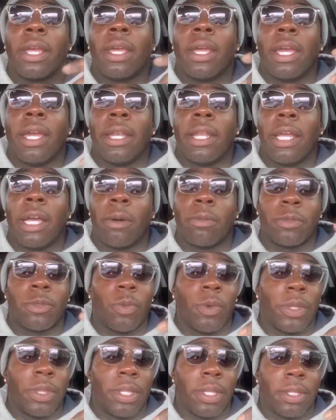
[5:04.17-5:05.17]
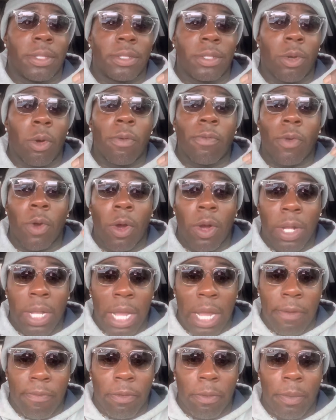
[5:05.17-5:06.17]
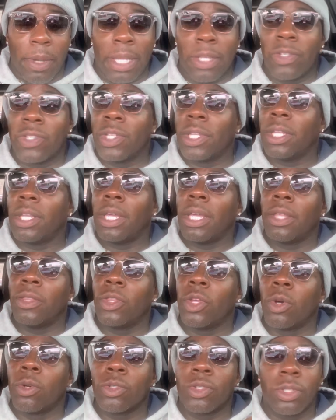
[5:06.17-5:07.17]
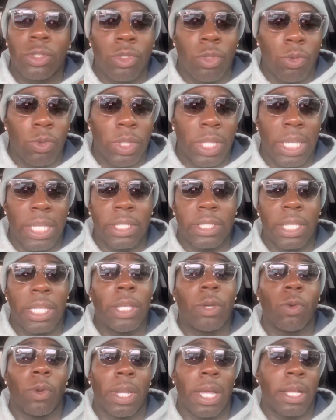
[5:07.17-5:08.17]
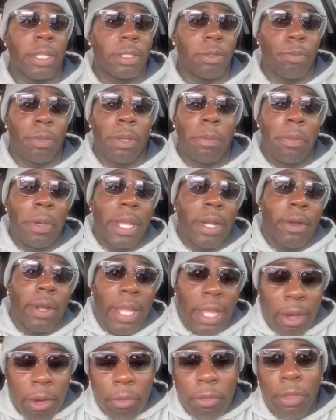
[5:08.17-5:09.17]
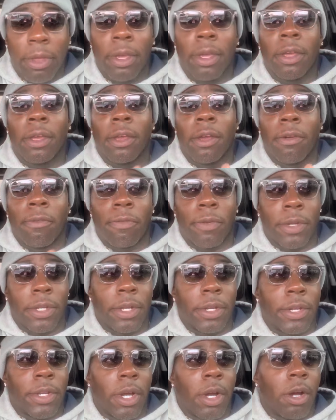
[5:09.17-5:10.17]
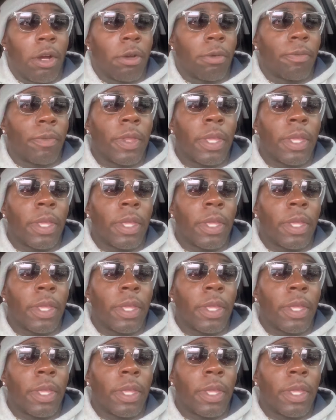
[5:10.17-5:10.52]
It helps with its overall conformation. And those two things equal out to be better health for your dog.